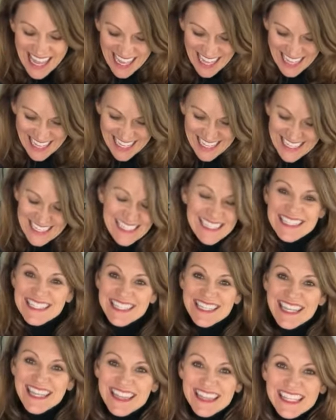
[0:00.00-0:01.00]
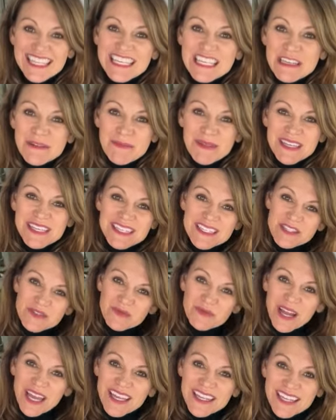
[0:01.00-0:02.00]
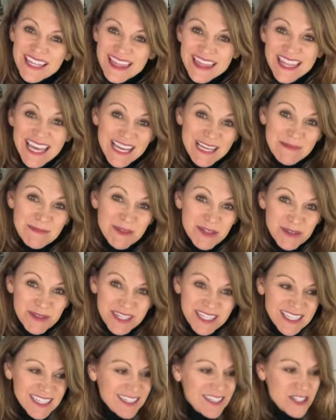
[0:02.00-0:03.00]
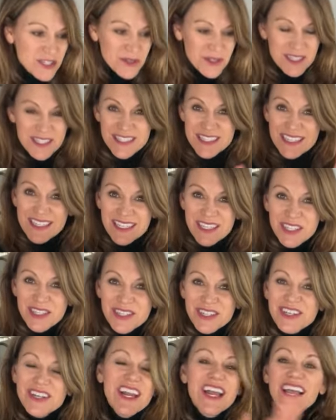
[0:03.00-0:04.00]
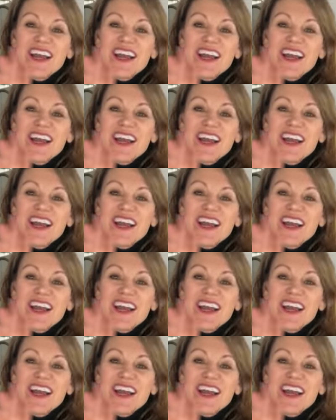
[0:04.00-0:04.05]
And the theme is red and lime green, as you can see here.